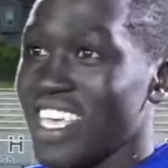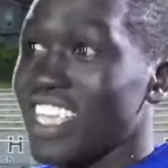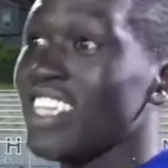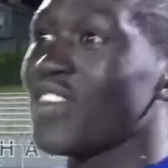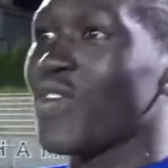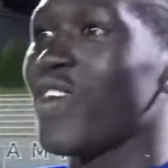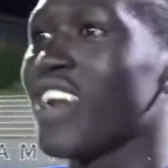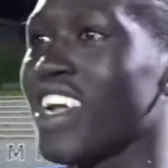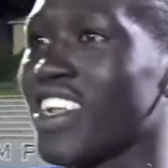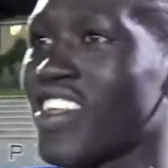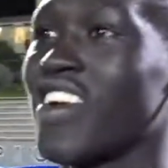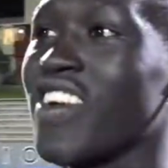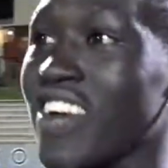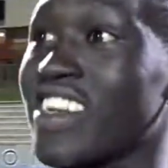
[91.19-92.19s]
He's the one I
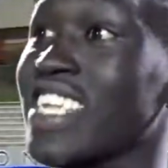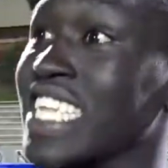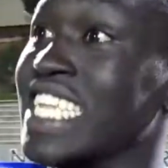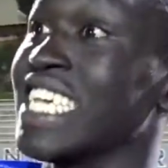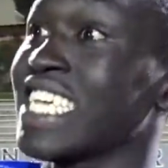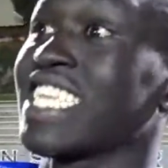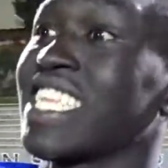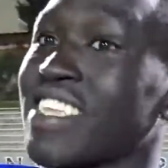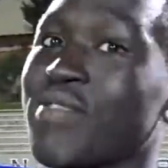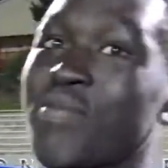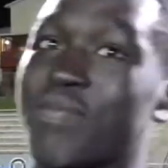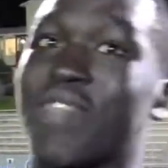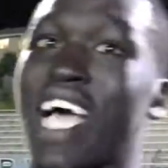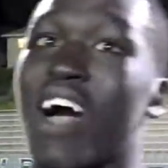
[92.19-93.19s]
turned
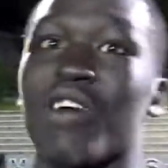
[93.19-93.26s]
this.